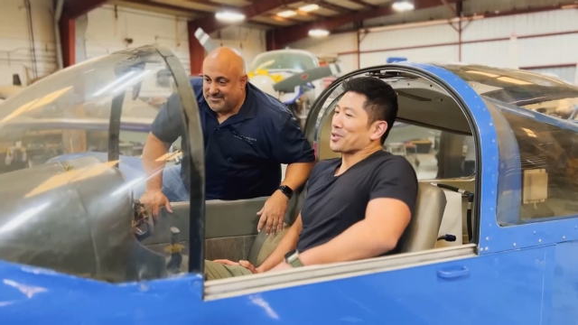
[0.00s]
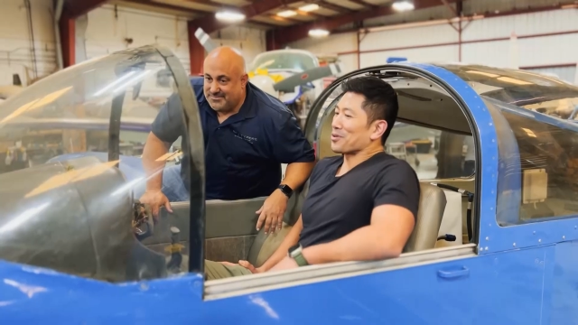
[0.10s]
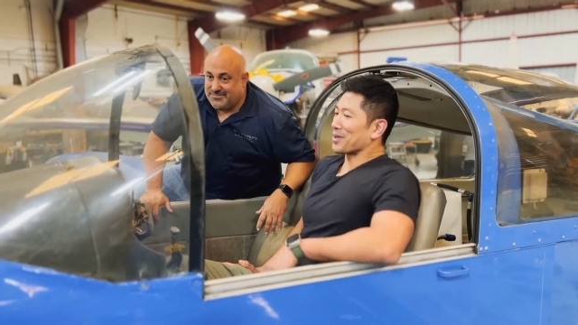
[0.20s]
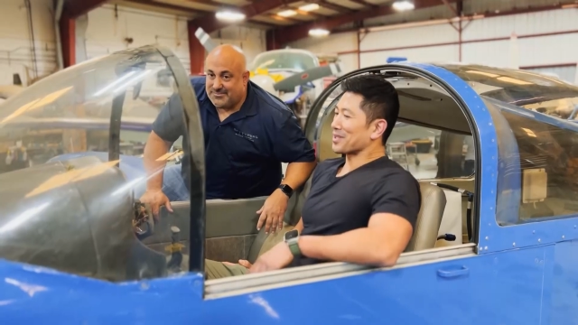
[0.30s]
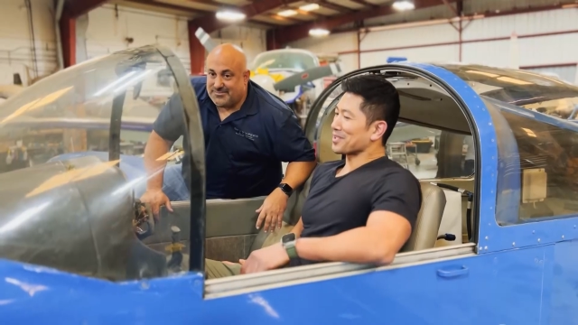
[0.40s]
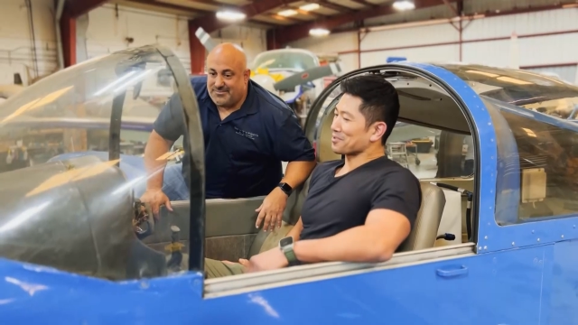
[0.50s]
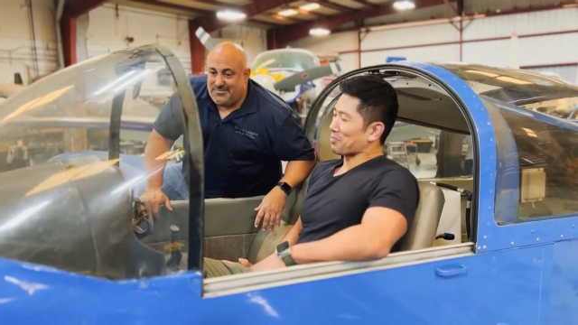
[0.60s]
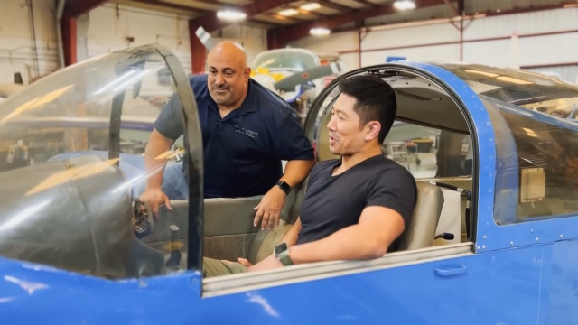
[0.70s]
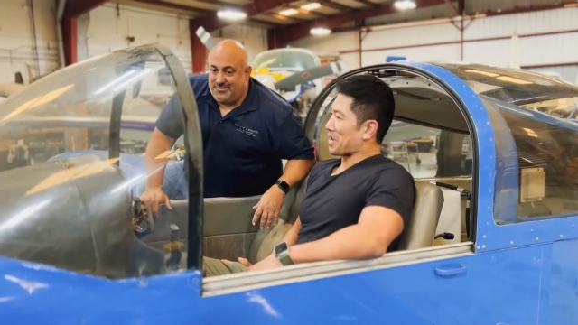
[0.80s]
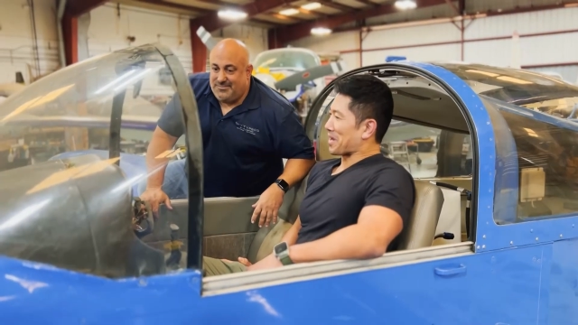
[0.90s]
Speaker 1: you're in this
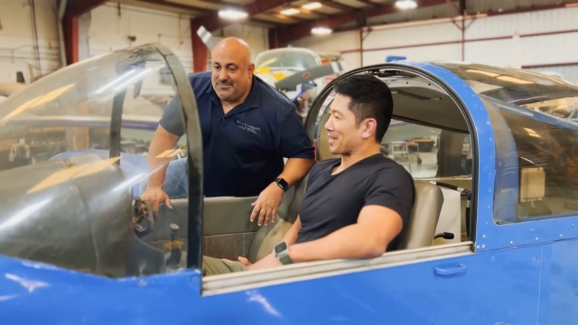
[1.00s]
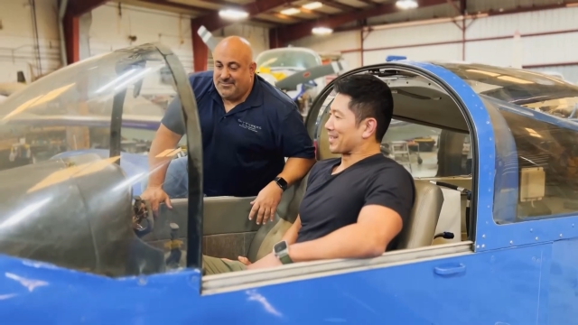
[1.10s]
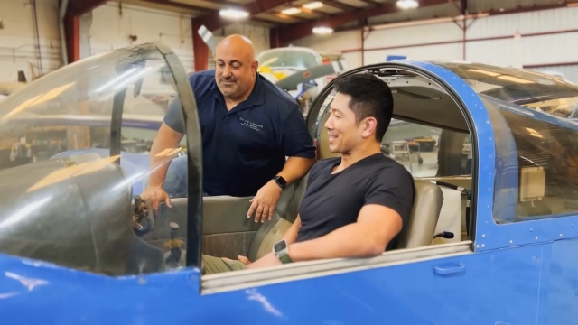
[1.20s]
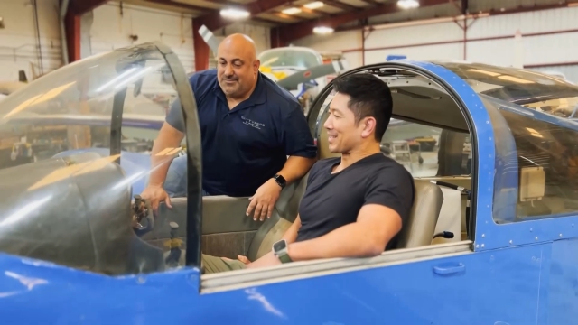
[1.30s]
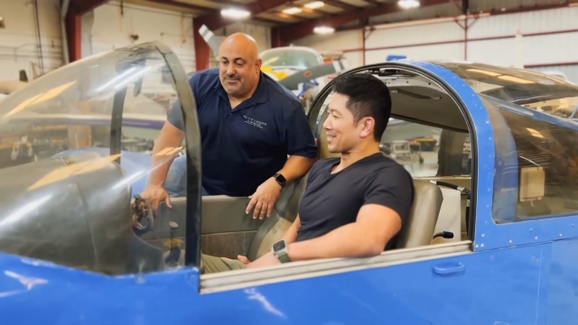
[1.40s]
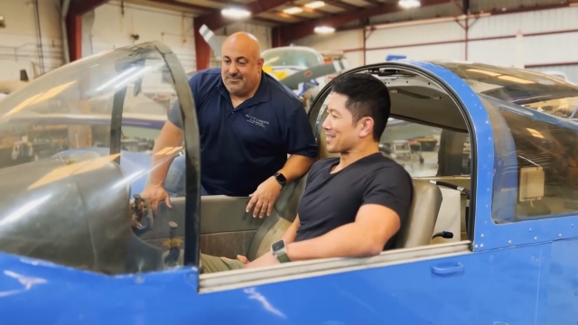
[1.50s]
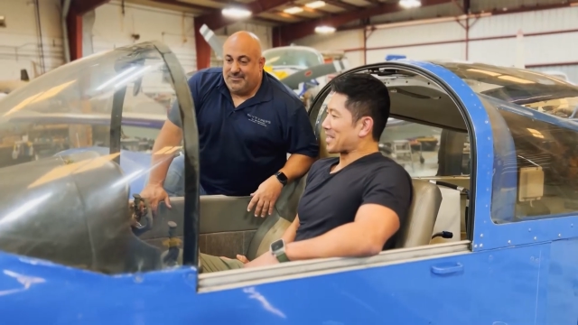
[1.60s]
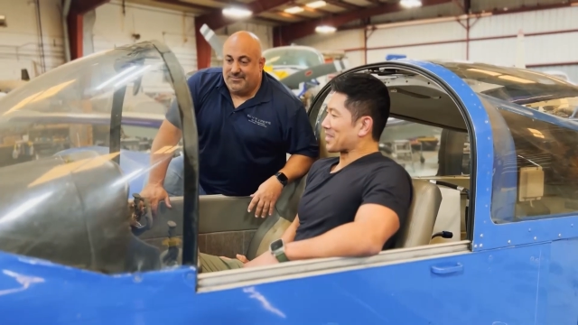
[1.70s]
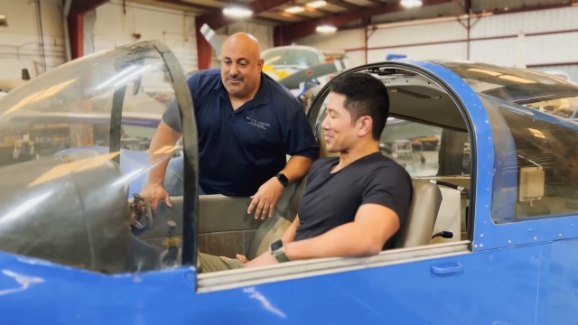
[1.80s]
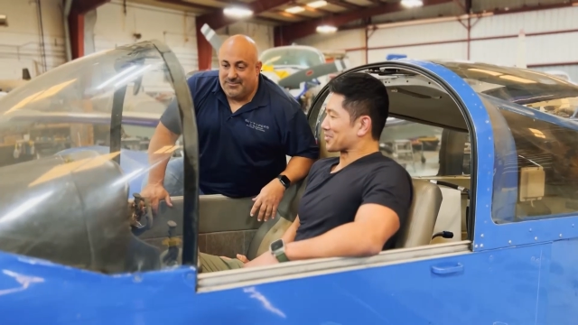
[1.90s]
plane
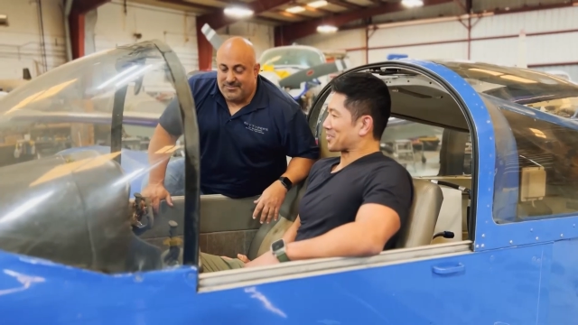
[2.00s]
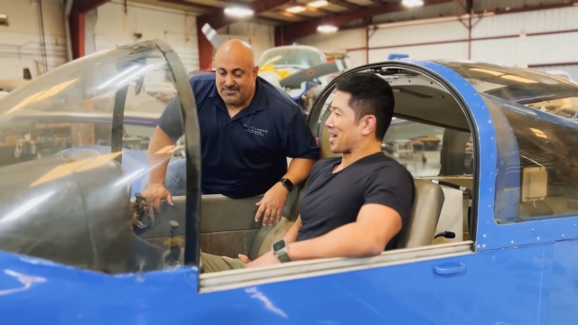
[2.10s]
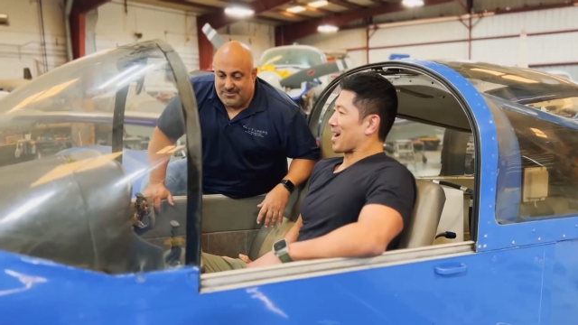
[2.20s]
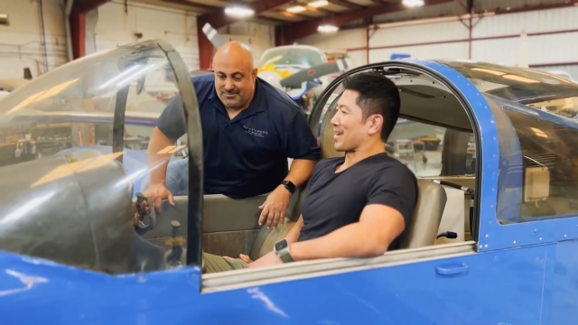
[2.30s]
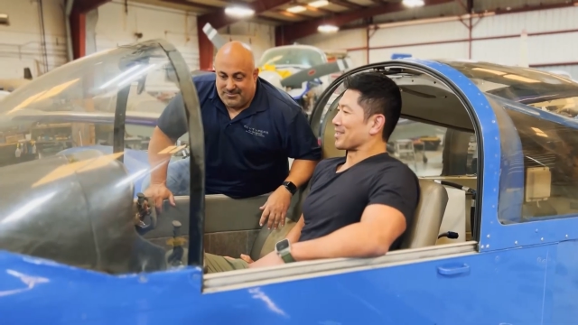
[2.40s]
in the sky,